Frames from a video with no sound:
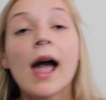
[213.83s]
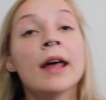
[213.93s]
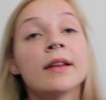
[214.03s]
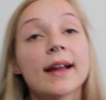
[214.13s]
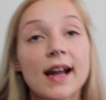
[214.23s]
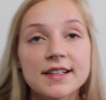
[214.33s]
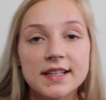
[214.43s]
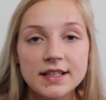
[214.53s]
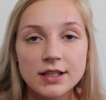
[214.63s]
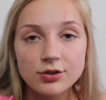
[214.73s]
And like I
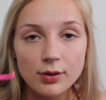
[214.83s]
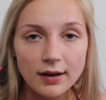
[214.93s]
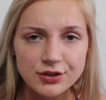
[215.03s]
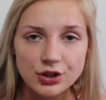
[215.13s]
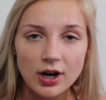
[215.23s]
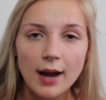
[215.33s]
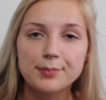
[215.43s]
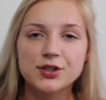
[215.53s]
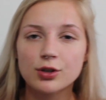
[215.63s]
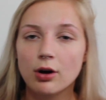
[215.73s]
said, they do have
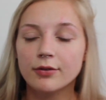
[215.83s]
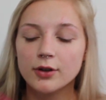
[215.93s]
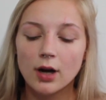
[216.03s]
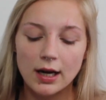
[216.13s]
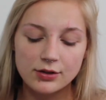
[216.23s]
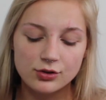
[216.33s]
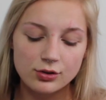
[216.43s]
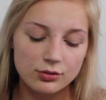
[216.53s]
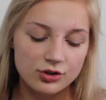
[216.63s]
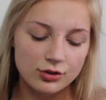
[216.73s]
straps, so if you guys
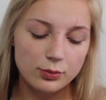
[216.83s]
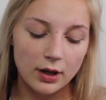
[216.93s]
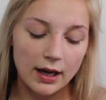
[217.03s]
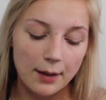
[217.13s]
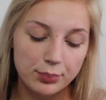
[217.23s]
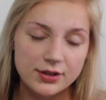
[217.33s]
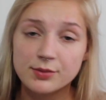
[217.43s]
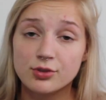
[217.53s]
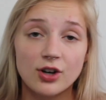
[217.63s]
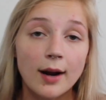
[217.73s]
do just want to put
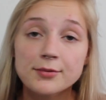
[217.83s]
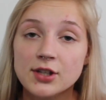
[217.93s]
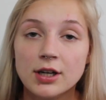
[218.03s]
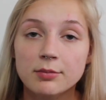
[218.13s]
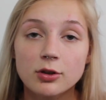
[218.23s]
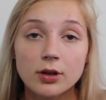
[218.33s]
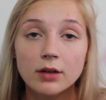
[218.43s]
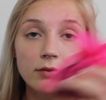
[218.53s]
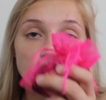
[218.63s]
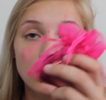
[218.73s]
some straps on them, you
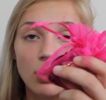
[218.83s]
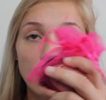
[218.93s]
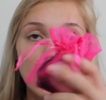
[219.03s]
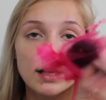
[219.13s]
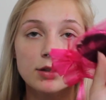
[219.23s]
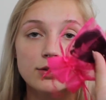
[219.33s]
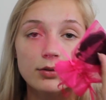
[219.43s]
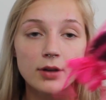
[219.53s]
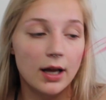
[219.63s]
can go ahead and do